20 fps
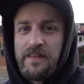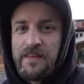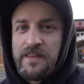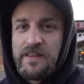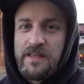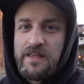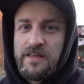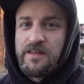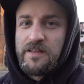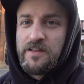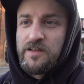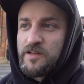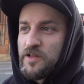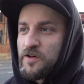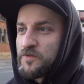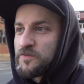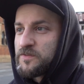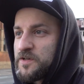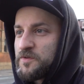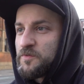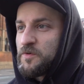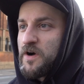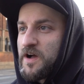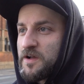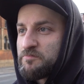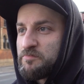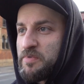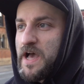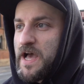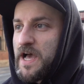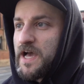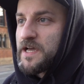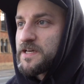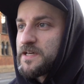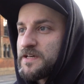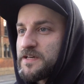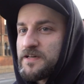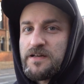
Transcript: A lonely walk back.